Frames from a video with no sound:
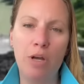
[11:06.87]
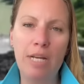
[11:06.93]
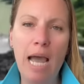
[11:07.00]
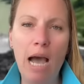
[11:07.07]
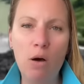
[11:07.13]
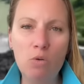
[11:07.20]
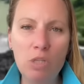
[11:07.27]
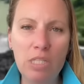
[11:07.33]

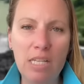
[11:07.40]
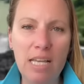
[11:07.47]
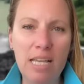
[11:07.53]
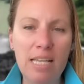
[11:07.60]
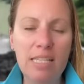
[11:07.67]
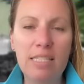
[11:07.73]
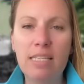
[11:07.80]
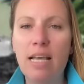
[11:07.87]

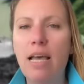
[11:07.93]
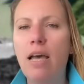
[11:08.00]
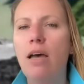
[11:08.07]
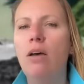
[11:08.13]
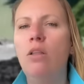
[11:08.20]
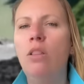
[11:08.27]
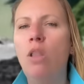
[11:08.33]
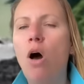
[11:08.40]
houses,
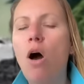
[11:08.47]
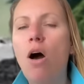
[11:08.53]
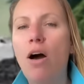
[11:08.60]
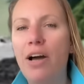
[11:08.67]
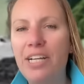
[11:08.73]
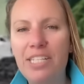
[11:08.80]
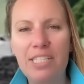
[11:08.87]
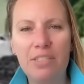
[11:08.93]

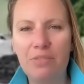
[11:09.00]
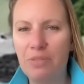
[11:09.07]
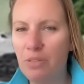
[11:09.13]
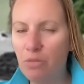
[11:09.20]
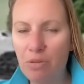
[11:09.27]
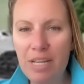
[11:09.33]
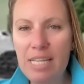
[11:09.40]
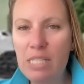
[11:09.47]
logs,
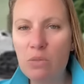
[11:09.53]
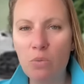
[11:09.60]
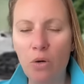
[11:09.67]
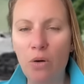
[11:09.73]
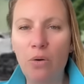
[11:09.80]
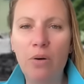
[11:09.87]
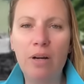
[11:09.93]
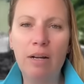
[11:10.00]
trees
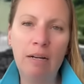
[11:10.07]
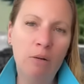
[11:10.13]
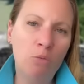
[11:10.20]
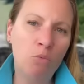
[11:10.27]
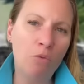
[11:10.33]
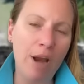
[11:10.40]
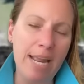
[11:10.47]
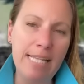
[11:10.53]
were
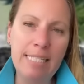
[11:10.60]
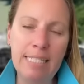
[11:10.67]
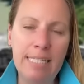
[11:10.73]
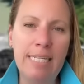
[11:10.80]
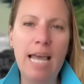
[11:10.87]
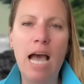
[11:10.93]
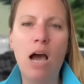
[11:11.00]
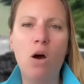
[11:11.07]
raced
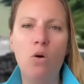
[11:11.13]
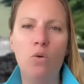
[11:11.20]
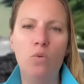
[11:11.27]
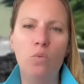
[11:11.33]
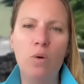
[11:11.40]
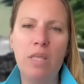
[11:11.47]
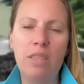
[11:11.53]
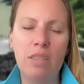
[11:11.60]

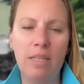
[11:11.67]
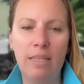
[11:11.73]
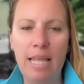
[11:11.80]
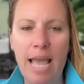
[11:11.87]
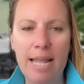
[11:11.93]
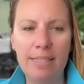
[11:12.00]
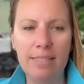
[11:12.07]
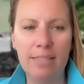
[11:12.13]
down with the
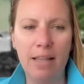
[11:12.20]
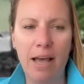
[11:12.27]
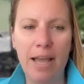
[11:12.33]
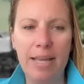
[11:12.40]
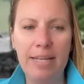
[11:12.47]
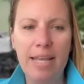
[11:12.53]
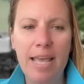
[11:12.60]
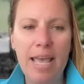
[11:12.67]

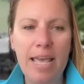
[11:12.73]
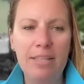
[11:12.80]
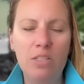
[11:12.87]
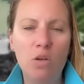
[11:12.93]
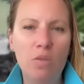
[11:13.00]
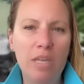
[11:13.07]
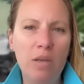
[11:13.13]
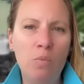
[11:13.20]
landslide.
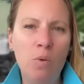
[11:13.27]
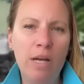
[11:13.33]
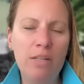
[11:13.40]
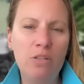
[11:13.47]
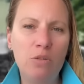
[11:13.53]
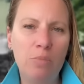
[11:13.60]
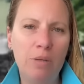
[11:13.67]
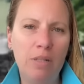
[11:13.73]
So they want
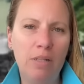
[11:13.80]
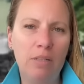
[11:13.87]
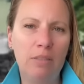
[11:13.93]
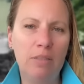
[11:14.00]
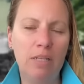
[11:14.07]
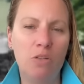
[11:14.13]
to build a